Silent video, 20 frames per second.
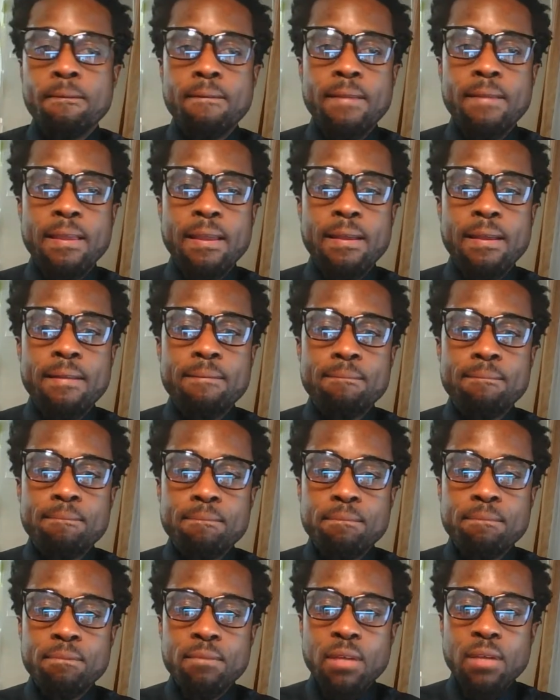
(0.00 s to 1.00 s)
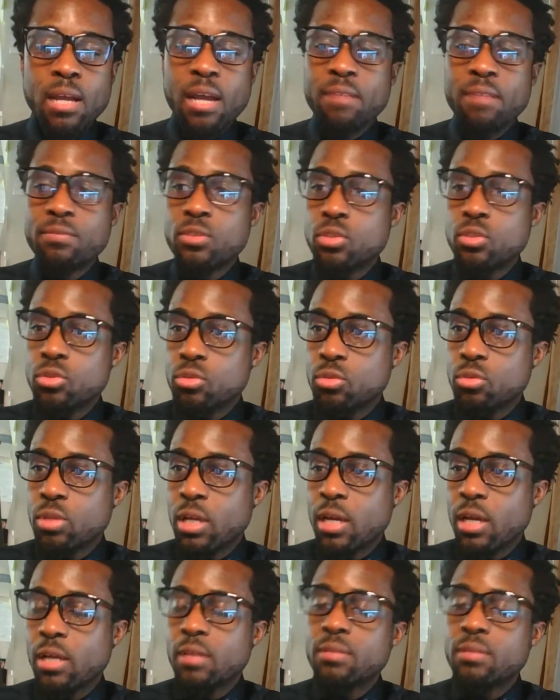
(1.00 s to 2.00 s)
And after you do
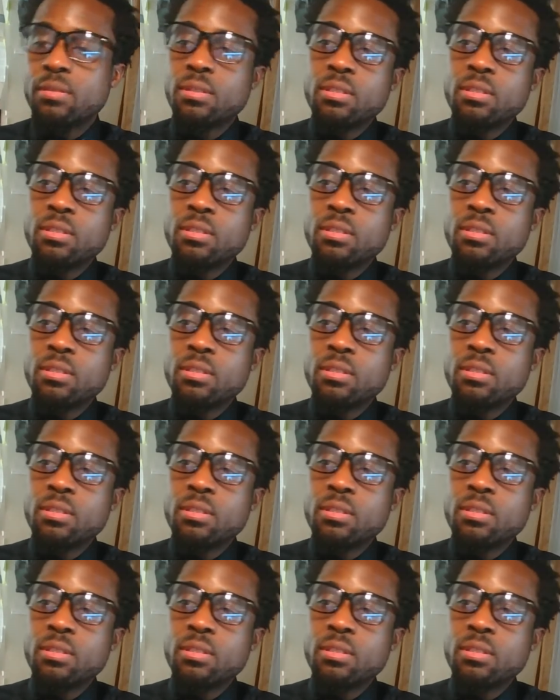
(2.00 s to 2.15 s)
that,